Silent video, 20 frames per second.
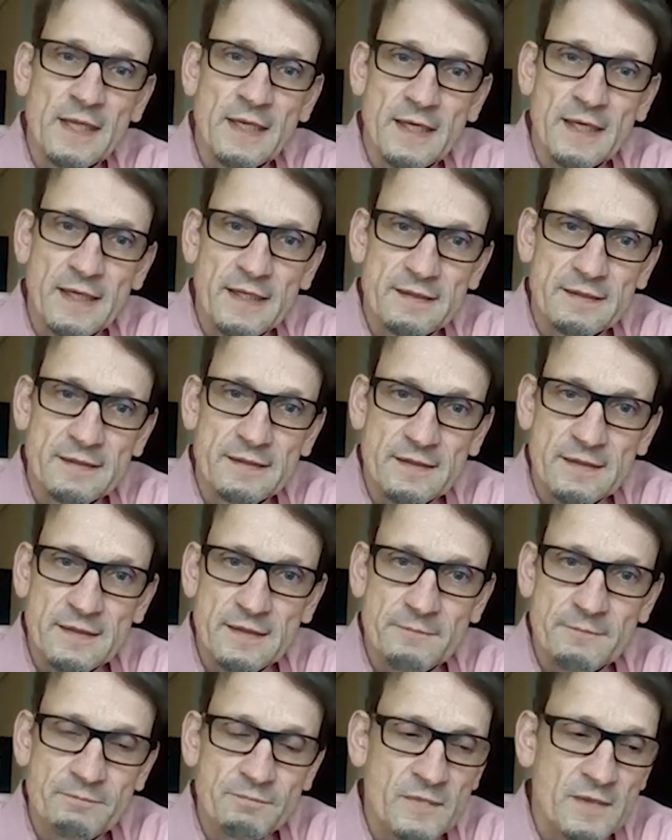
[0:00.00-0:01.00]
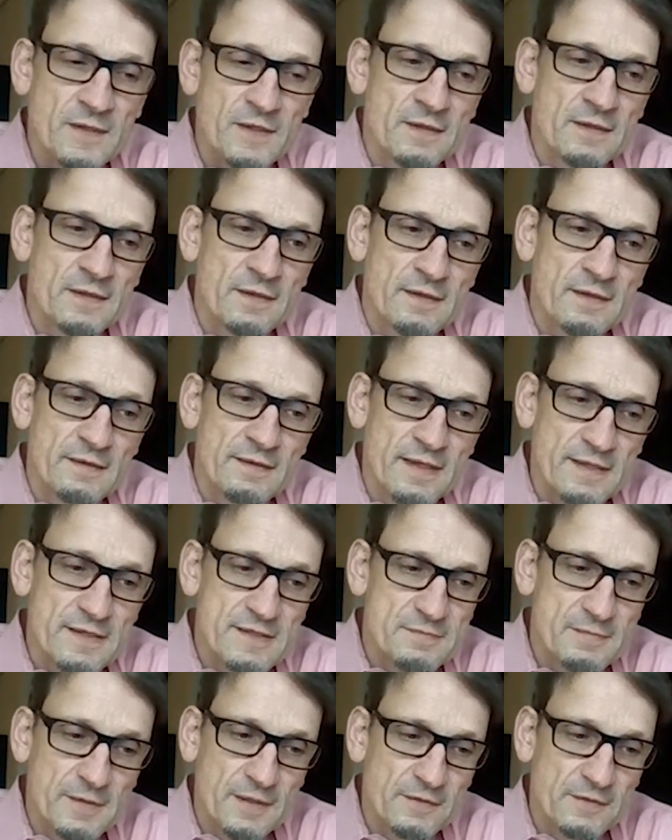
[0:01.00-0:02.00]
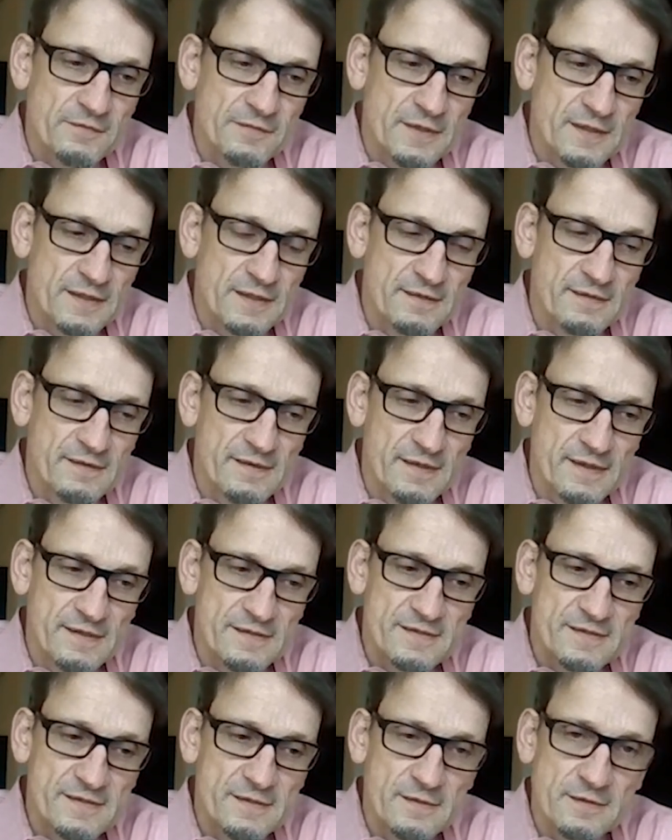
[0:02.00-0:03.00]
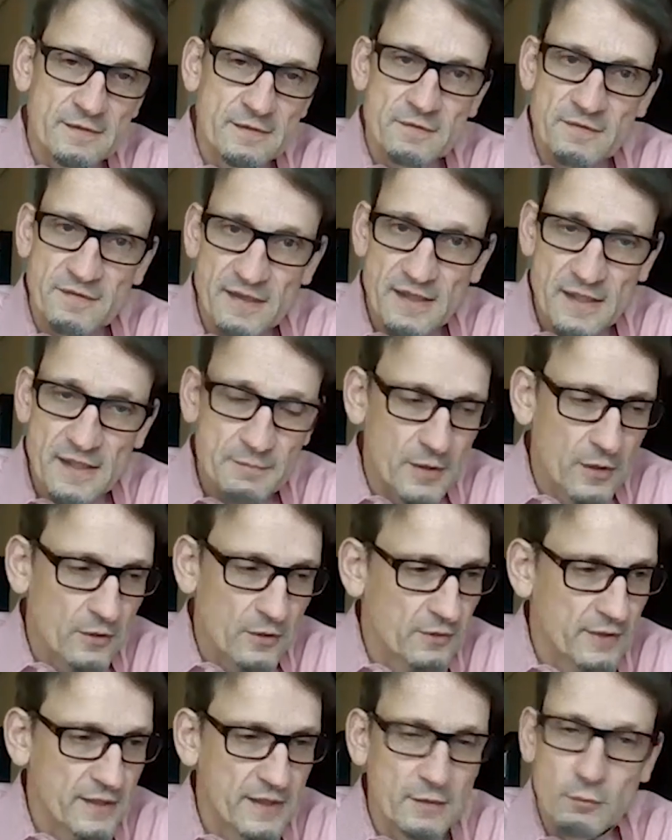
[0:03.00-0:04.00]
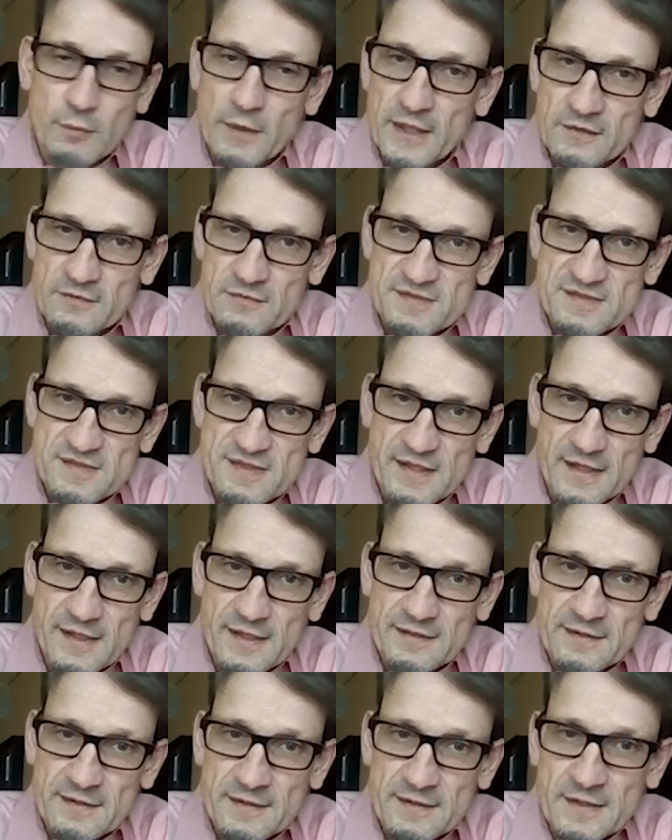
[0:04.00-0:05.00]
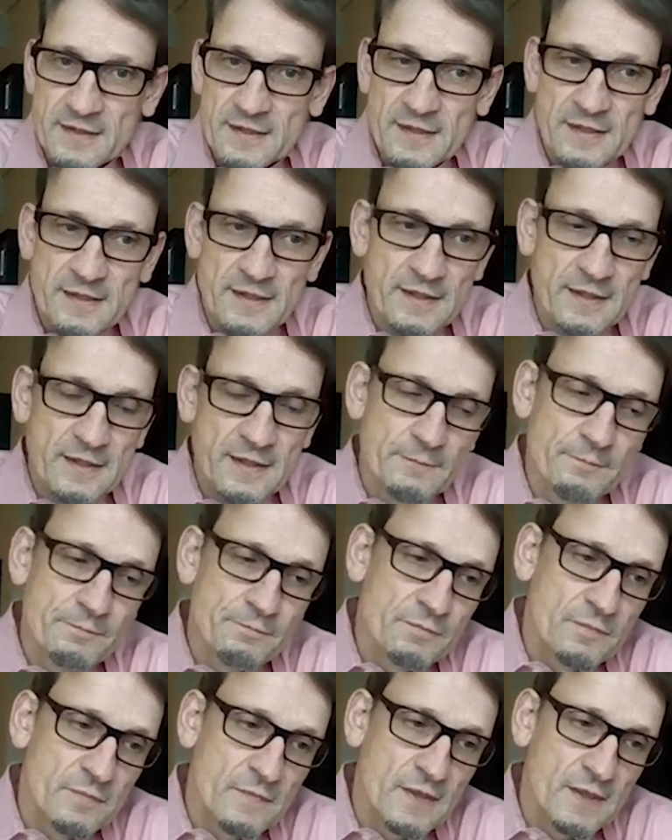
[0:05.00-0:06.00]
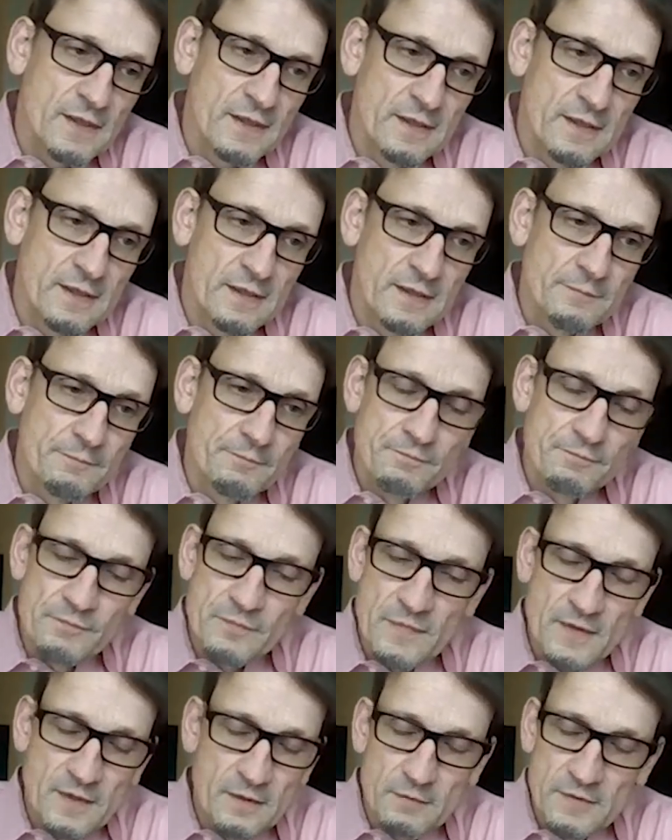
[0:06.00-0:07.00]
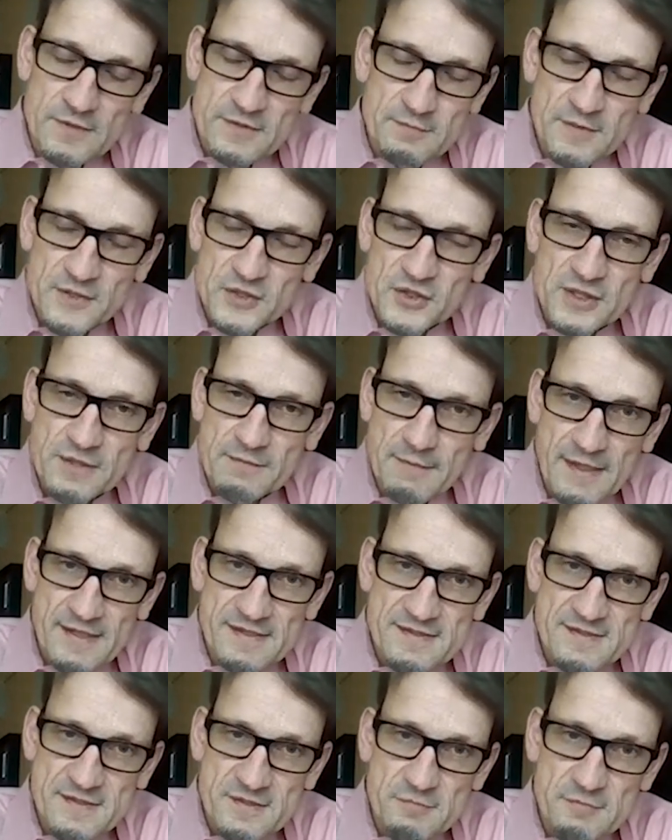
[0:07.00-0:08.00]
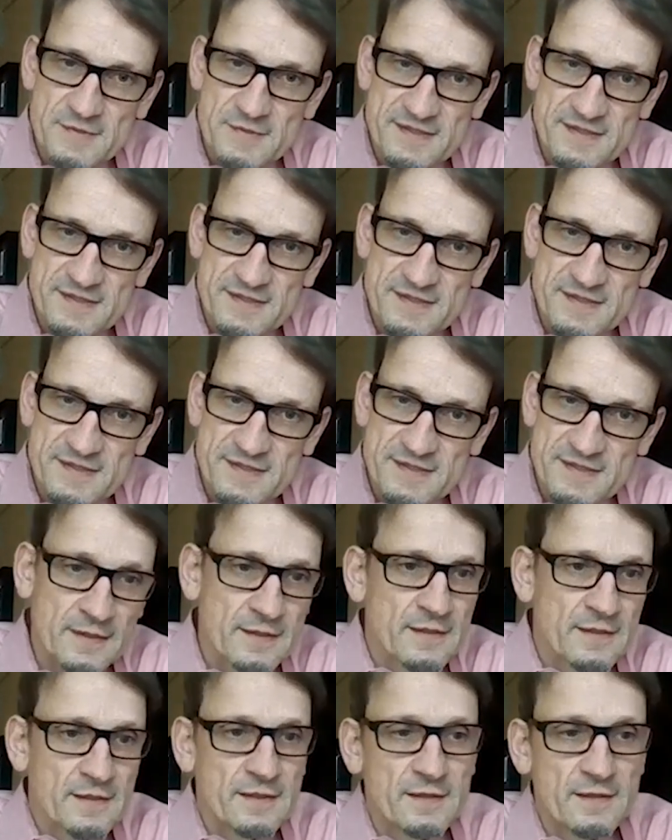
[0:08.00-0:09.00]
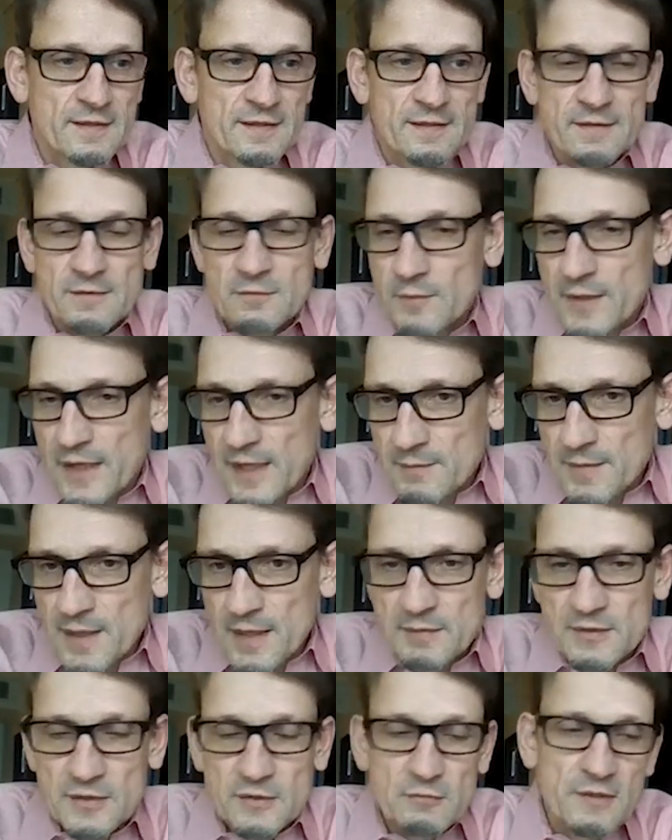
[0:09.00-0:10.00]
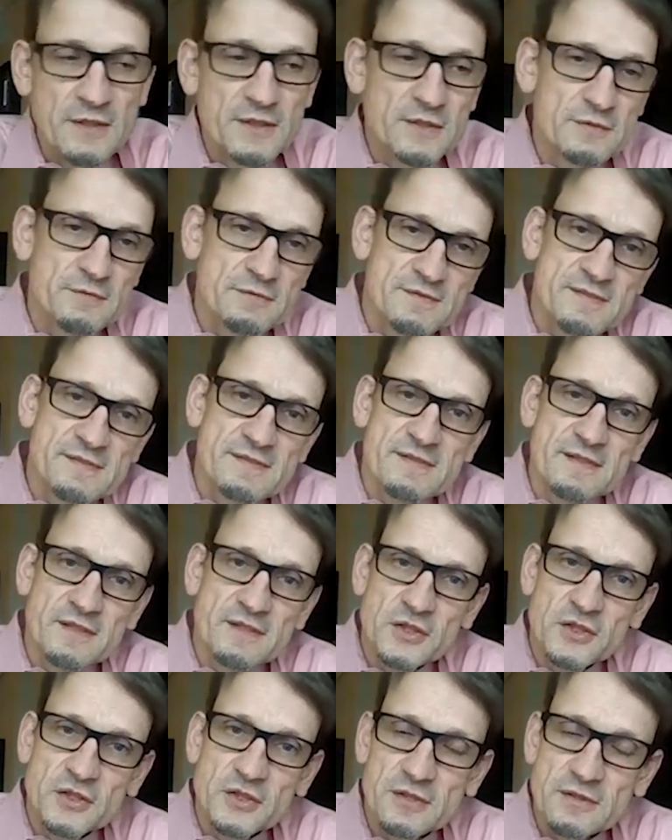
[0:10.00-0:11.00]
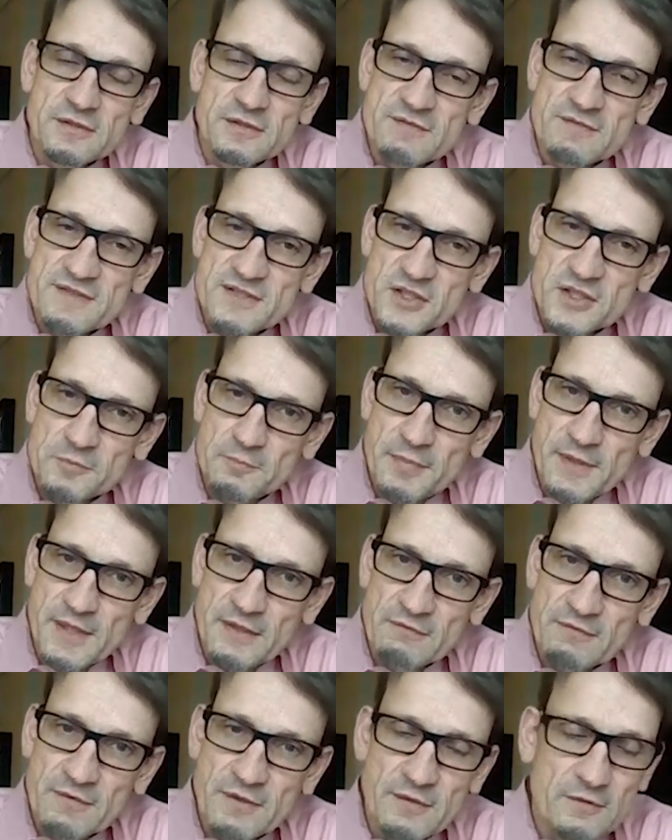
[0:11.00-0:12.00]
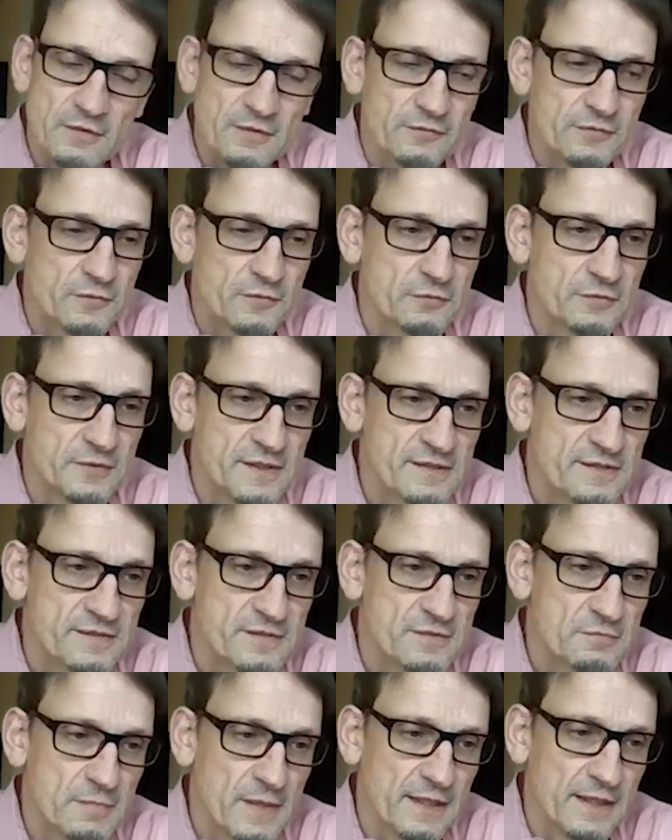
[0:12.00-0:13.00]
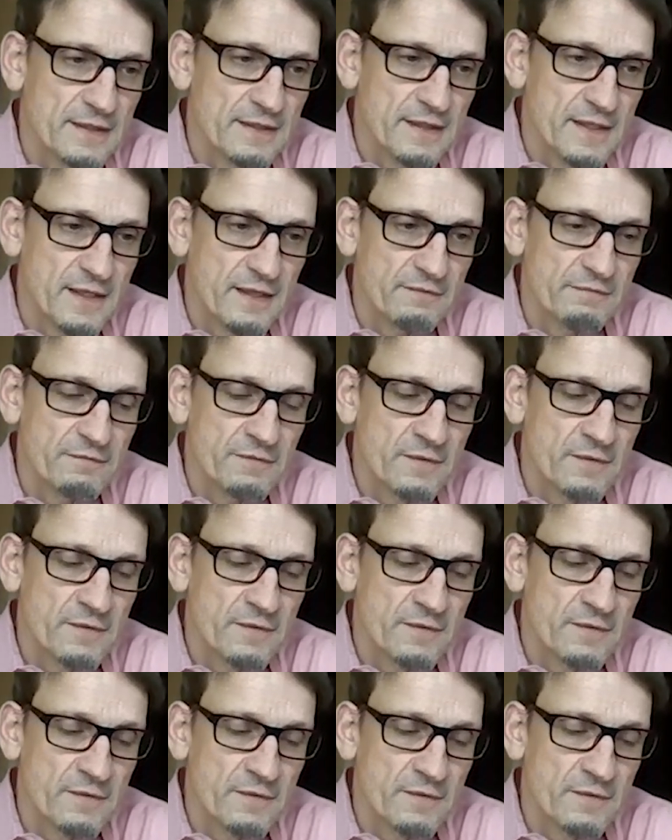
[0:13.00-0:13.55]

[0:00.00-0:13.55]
And that is one of the key things to think about. Okay, where to start, with which devices do we start, where maybe you can use this additional transition period of 2 years you might have.